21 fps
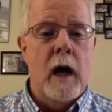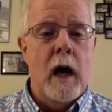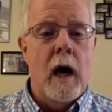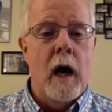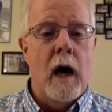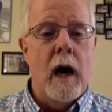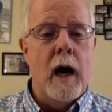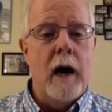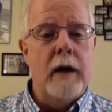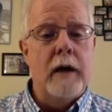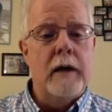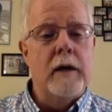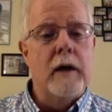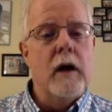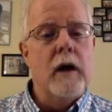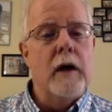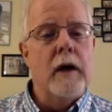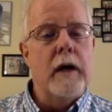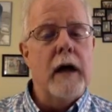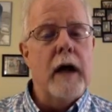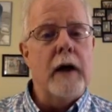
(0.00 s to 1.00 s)

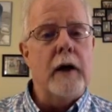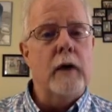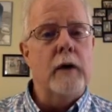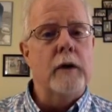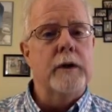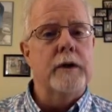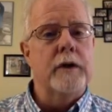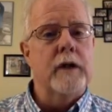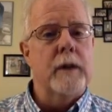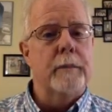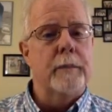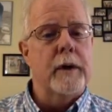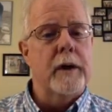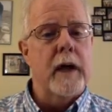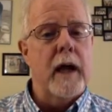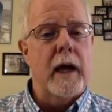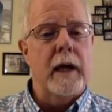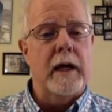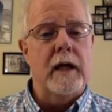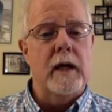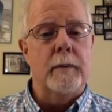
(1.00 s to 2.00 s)
not only to number
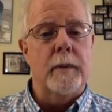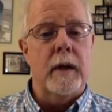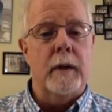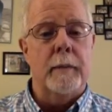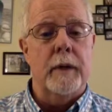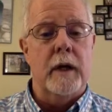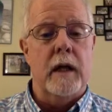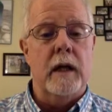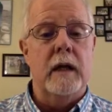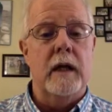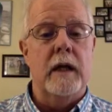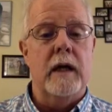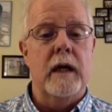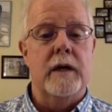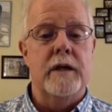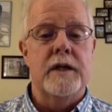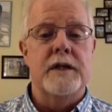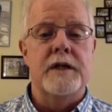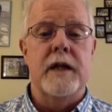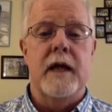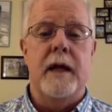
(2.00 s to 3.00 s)
9 here, but I'm going to click
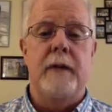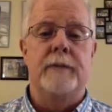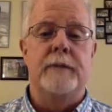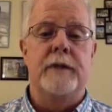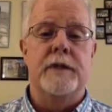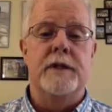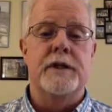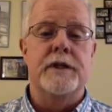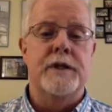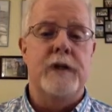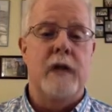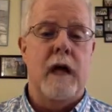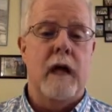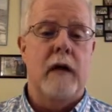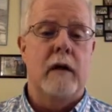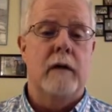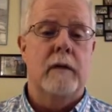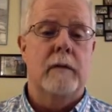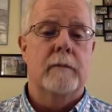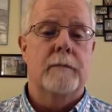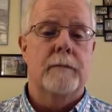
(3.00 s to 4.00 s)
on this empty
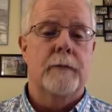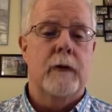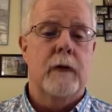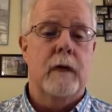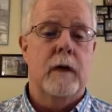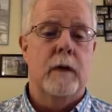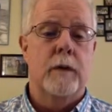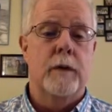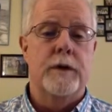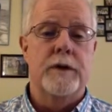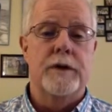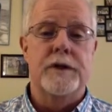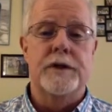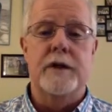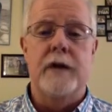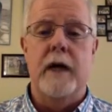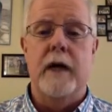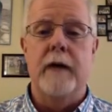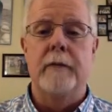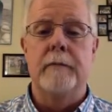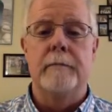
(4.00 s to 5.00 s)
cell, all right, which is
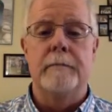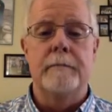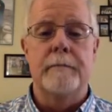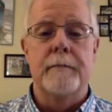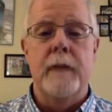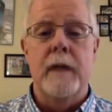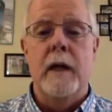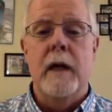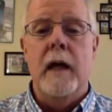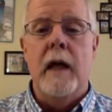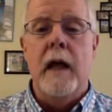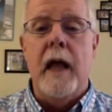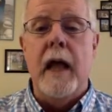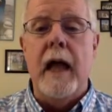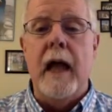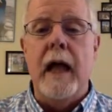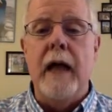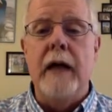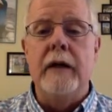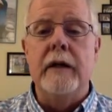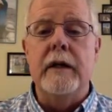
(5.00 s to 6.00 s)
10.
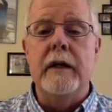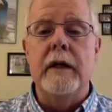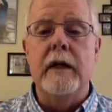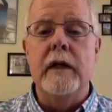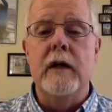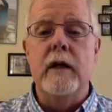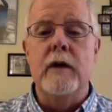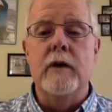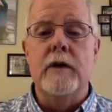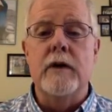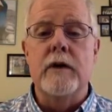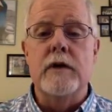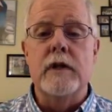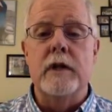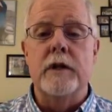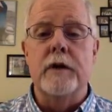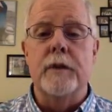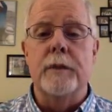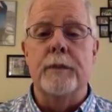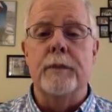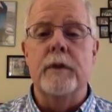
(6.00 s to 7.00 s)
And here there's a
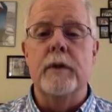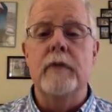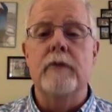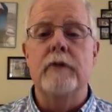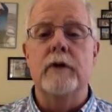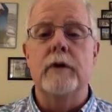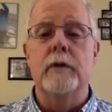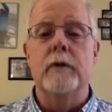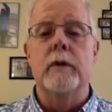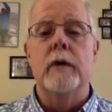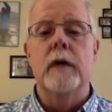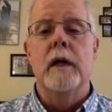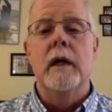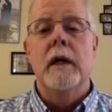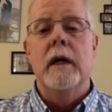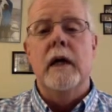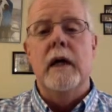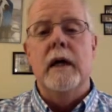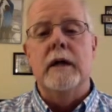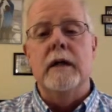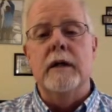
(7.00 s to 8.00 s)
little preview.
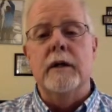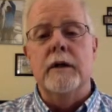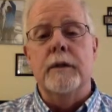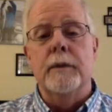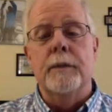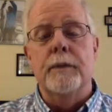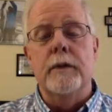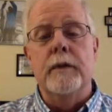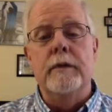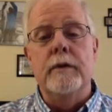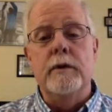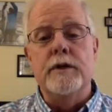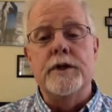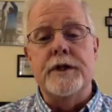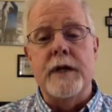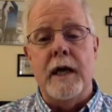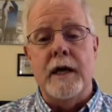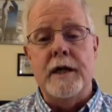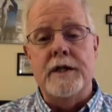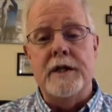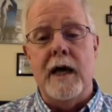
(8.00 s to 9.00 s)
And the little preview
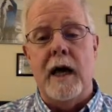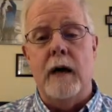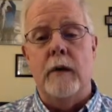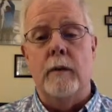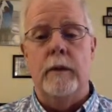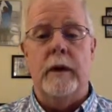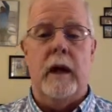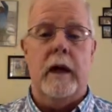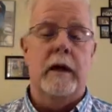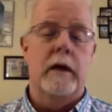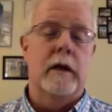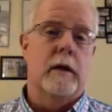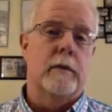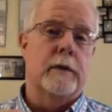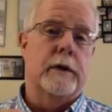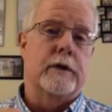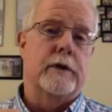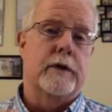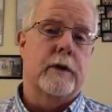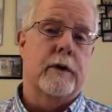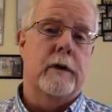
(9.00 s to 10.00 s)
says that when I hit
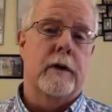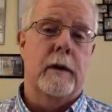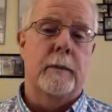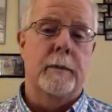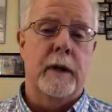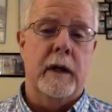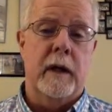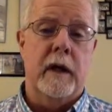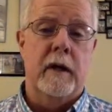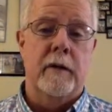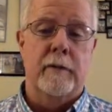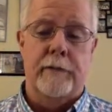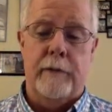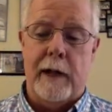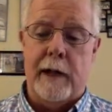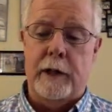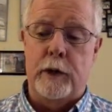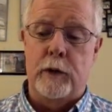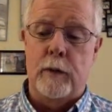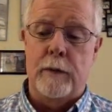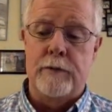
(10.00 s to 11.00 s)
return, I'm going to get a
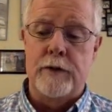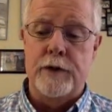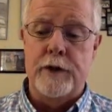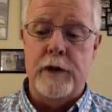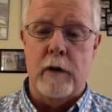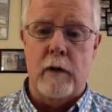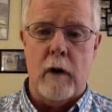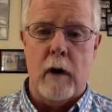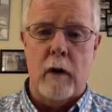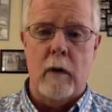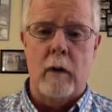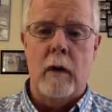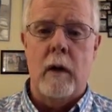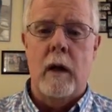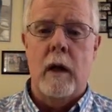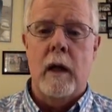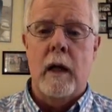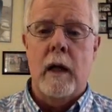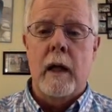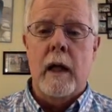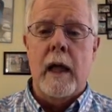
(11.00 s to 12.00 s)
value of 0.
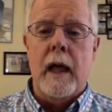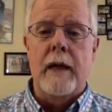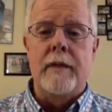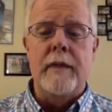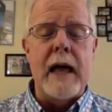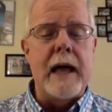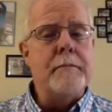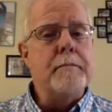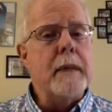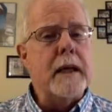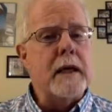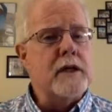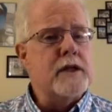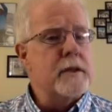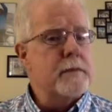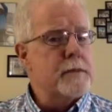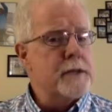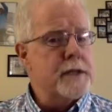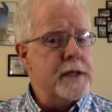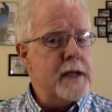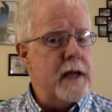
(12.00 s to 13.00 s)
And that makes
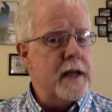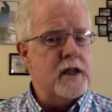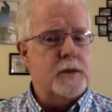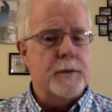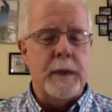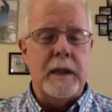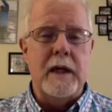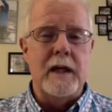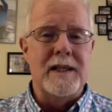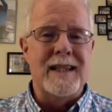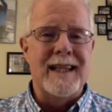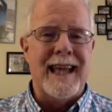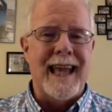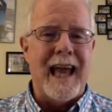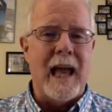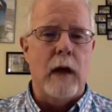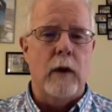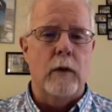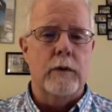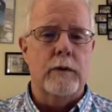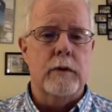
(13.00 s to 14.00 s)
some sense because
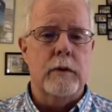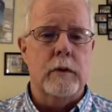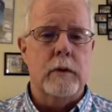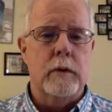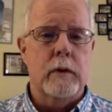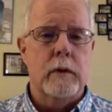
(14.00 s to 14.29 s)
count